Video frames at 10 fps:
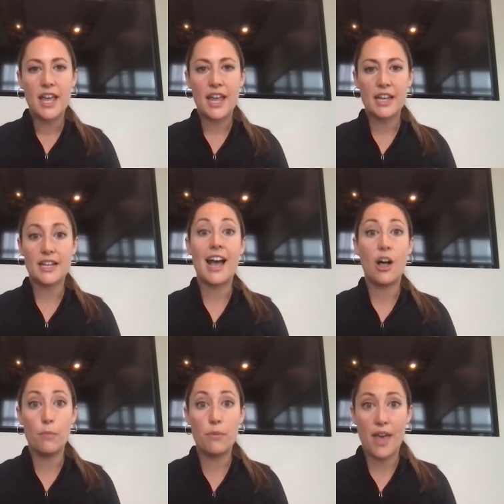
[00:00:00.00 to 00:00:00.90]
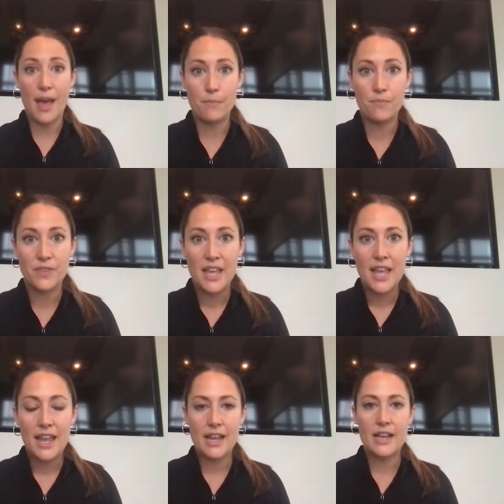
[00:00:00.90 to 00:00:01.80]
and to help them
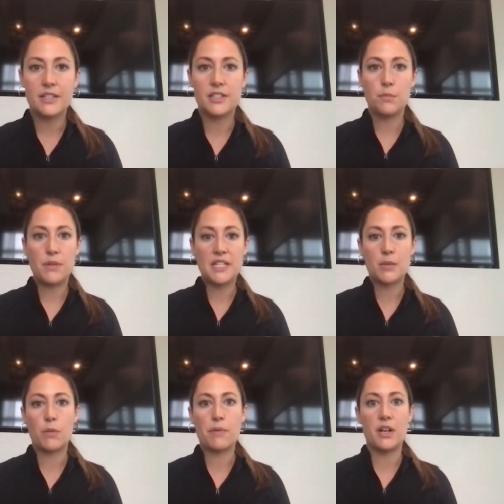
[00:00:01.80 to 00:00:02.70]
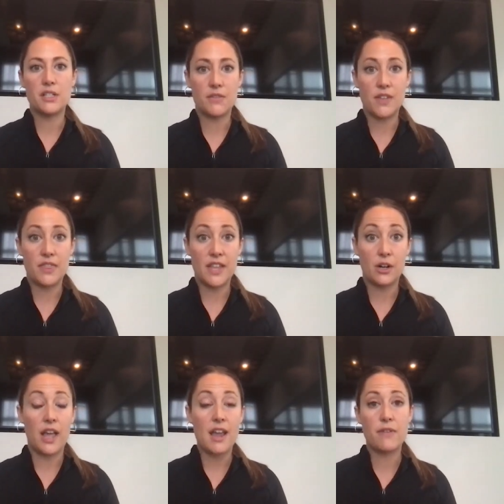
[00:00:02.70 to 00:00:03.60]
and to be someone positive in their
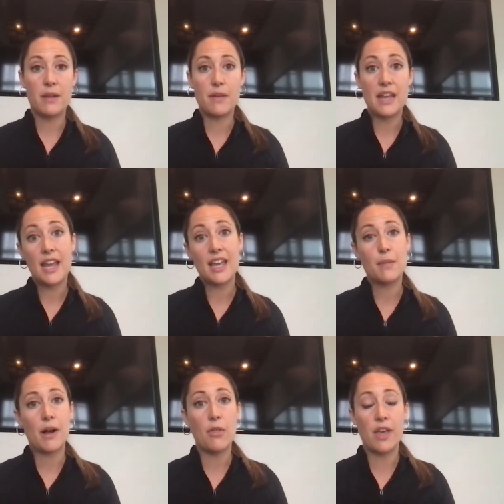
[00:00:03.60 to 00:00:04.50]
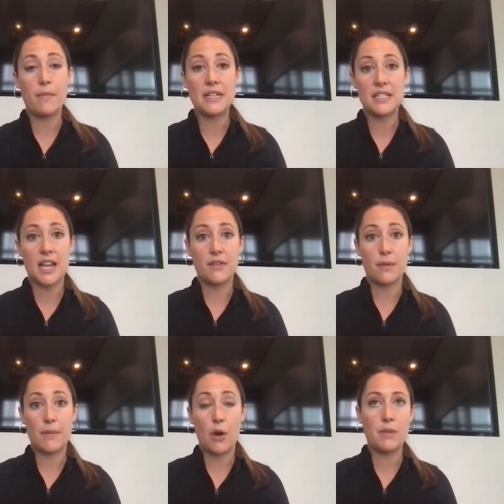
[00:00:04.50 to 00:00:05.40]
life and making it about them instead of
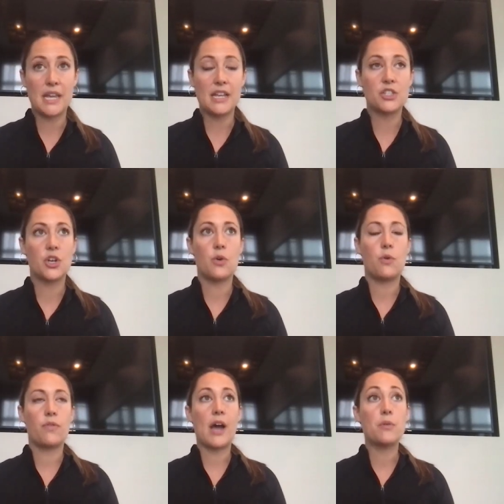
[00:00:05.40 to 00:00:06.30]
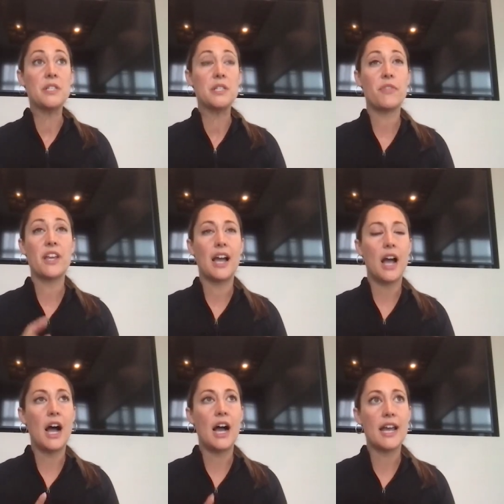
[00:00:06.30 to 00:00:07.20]
about me. So that was something I,
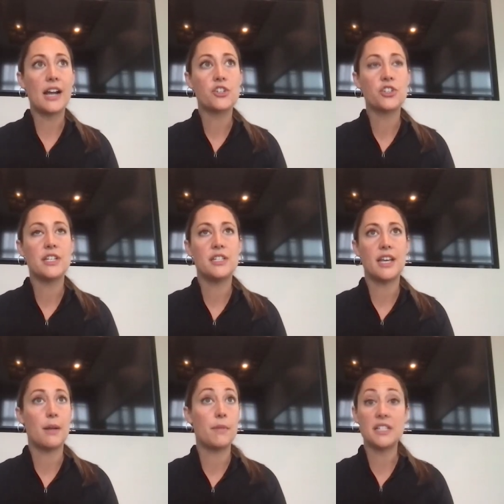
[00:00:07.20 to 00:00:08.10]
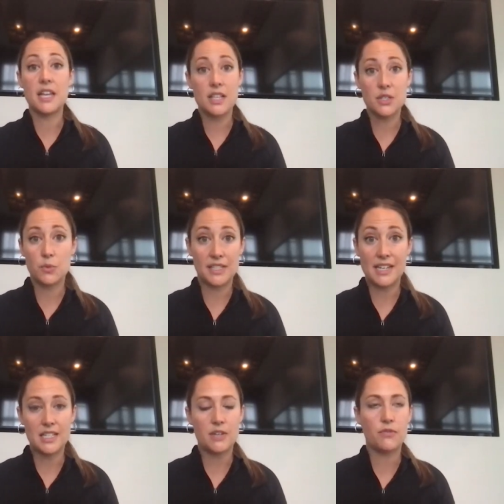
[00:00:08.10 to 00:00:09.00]
I actually did. I'm not saying this was
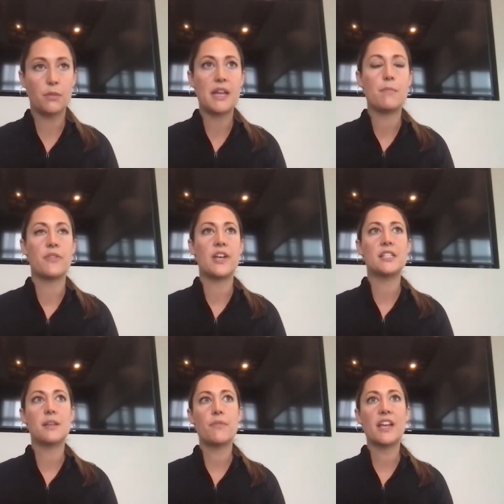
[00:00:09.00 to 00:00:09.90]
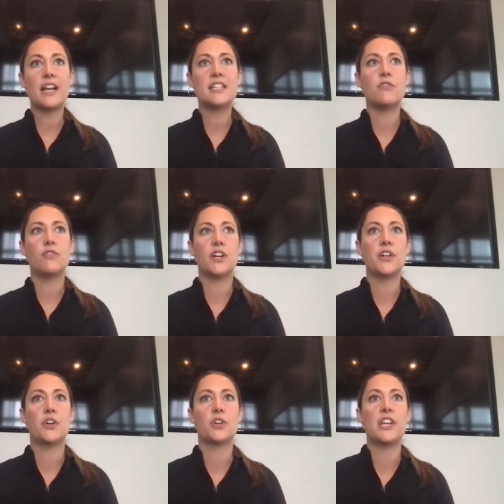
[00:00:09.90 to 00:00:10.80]
easy for me, but that's something I did very
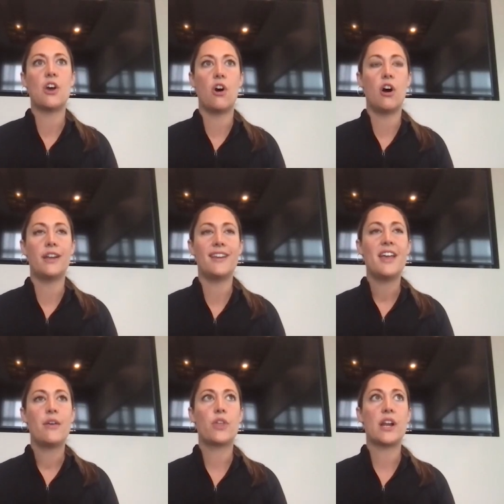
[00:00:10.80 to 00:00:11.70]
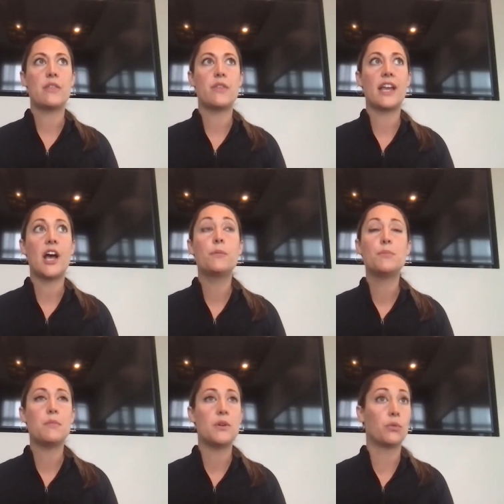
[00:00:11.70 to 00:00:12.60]
early on that I think helped
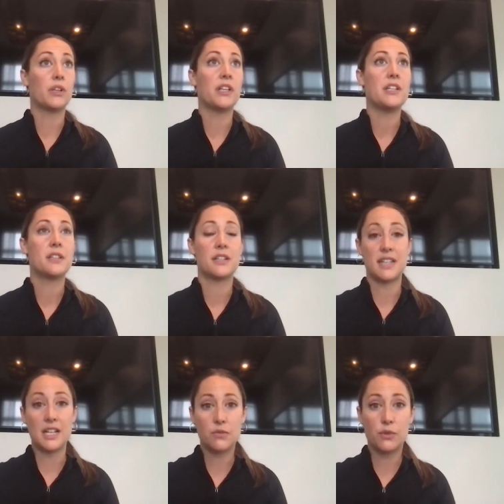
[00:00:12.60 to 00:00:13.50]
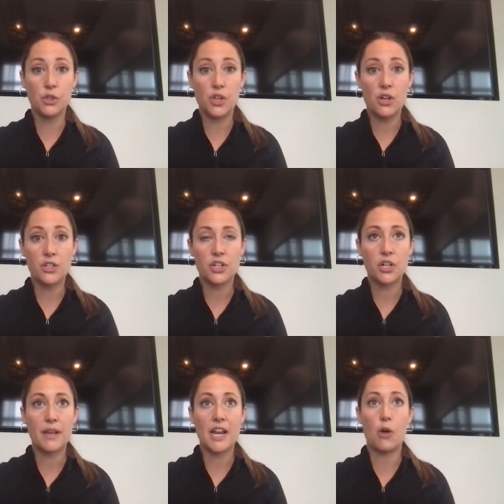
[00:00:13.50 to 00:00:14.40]
me be really successful long
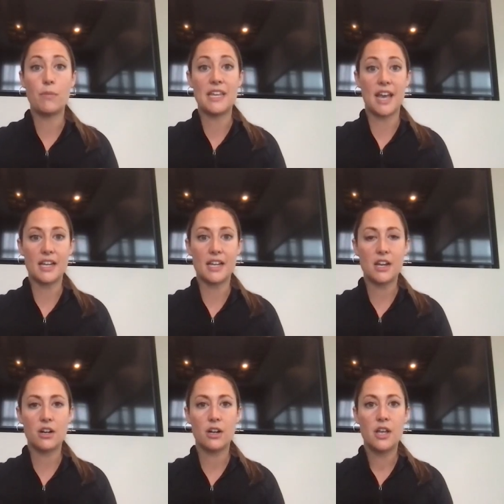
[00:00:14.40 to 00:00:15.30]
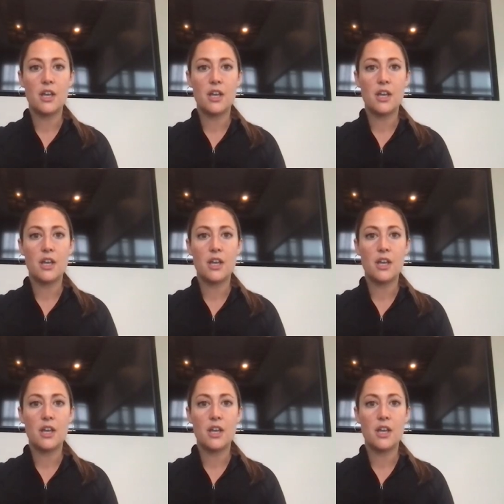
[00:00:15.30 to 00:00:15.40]
term and helped me get here